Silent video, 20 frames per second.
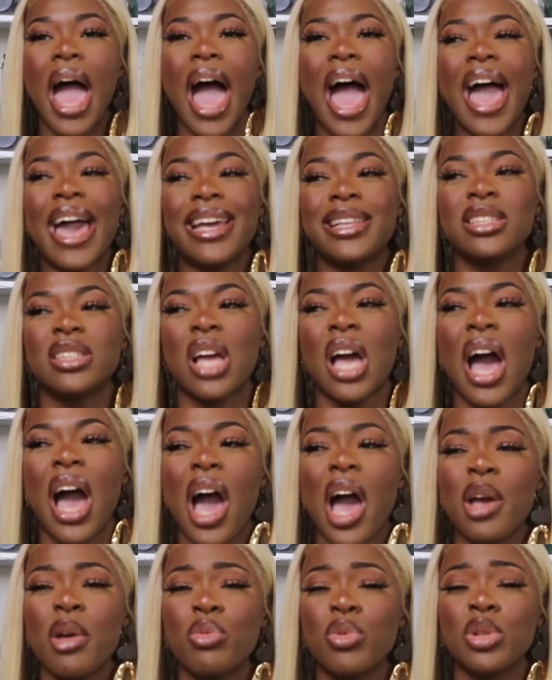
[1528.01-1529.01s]
and
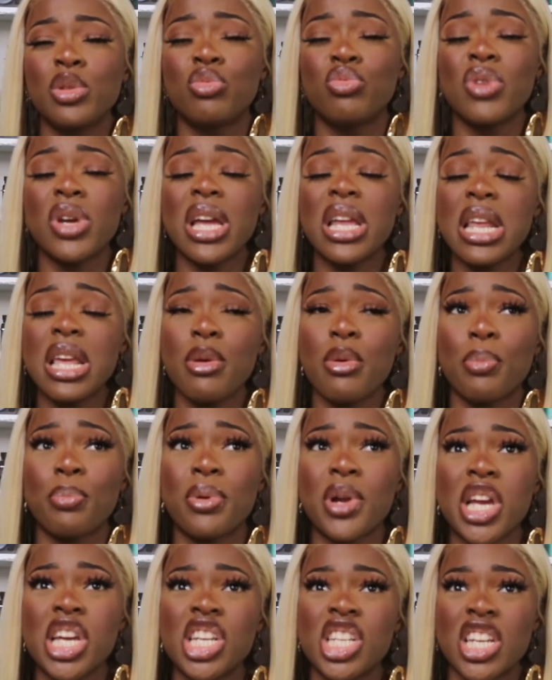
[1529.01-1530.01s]
I would really
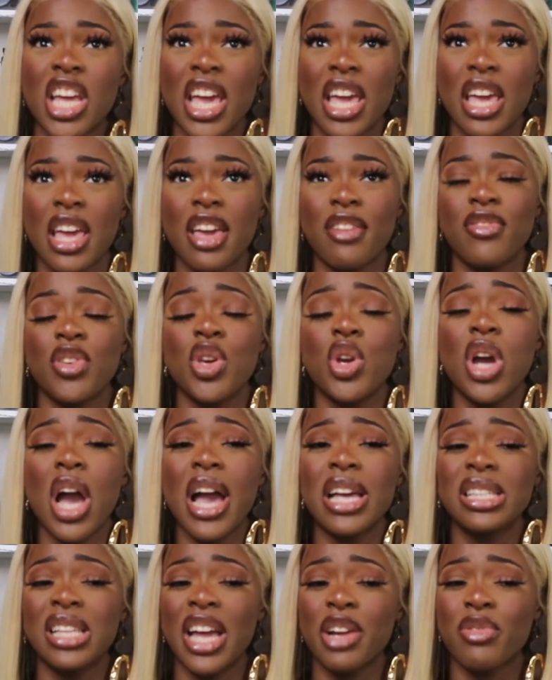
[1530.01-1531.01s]
appreciate it if you
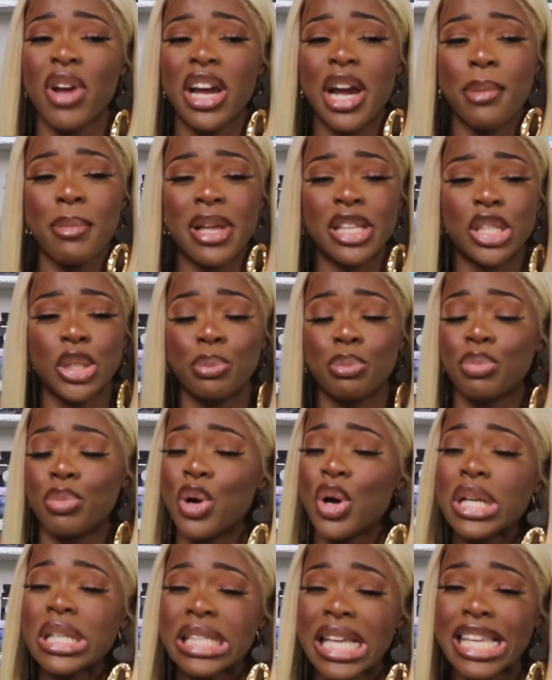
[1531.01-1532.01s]
guys like recommend some
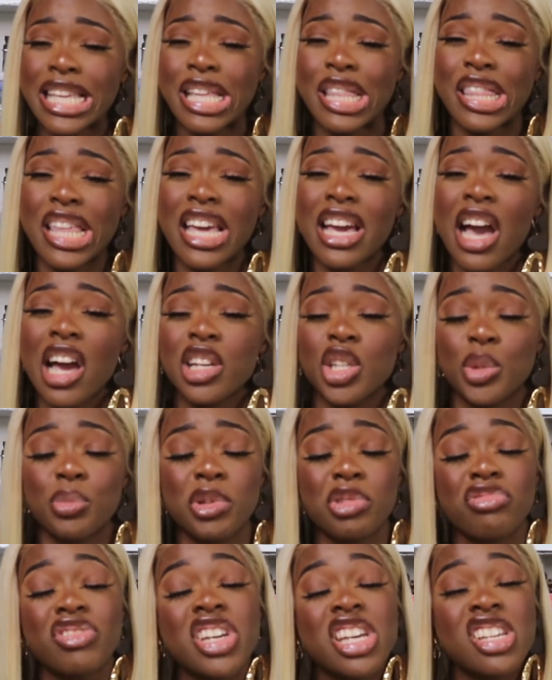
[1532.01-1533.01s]
books that you think I should
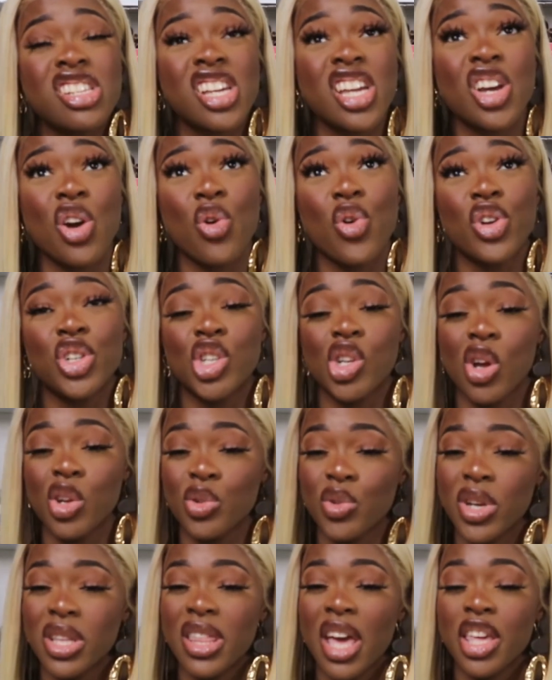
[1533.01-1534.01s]
be reading, or a
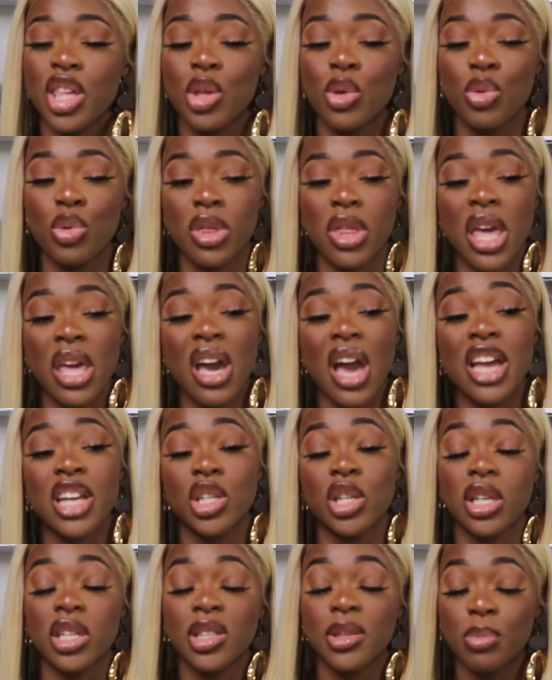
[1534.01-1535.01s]
genre that you think I
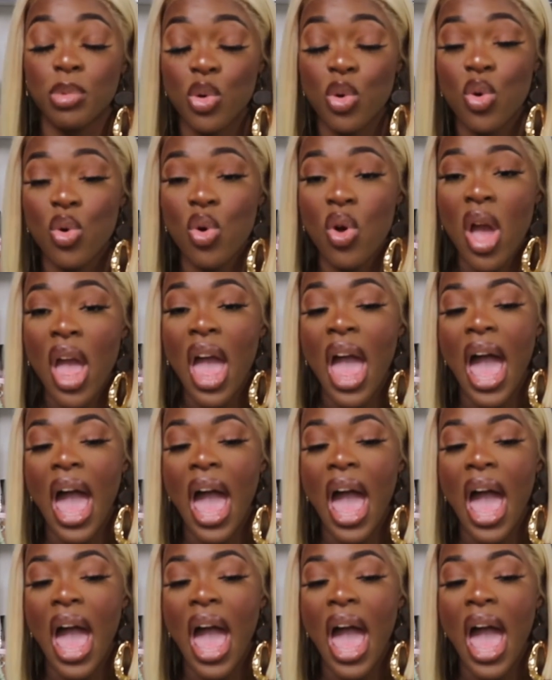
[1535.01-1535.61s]
should explore,